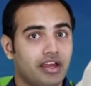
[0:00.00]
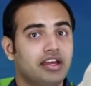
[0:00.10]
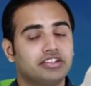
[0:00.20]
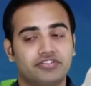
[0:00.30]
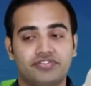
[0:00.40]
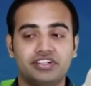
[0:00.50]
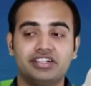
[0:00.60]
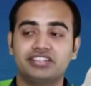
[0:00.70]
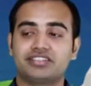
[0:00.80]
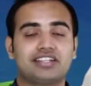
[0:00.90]
The
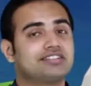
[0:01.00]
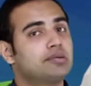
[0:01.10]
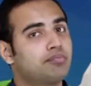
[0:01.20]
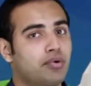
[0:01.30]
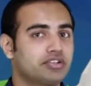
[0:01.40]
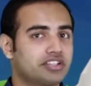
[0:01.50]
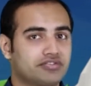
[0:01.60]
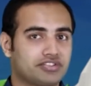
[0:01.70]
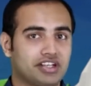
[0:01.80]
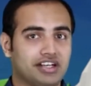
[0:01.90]
first is the positive
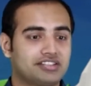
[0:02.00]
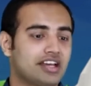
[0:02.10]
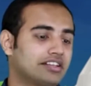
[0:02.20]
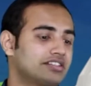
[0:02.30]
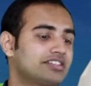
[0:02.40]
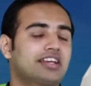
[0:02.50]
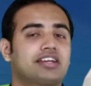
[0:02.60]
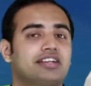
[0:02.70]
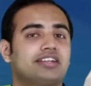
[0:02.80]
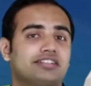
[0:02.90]
charge and the
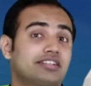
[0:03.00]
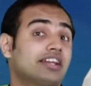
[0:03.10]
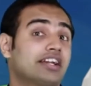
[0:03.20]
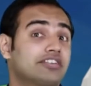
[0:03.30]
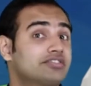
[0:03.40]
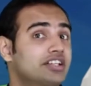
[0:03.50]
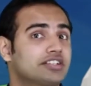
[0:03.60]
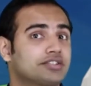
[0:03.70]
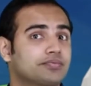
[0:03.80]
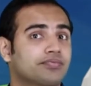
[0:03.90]
second is the negative charge.